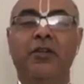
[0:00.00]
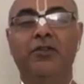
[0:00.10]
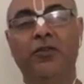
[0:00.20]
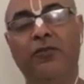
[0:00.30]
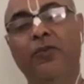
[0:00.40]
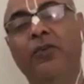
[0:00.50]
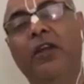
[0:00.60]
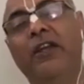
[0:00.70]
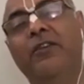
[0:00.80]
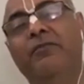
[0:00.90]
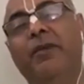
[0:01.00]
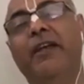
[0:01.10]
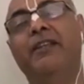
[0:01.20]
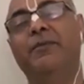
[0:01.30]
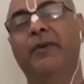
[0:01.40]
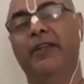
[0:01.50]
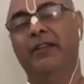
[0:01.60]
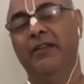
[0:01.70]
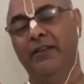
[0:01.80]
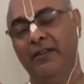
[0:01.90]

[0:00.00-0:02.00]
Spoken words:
So 4 kind of pious men,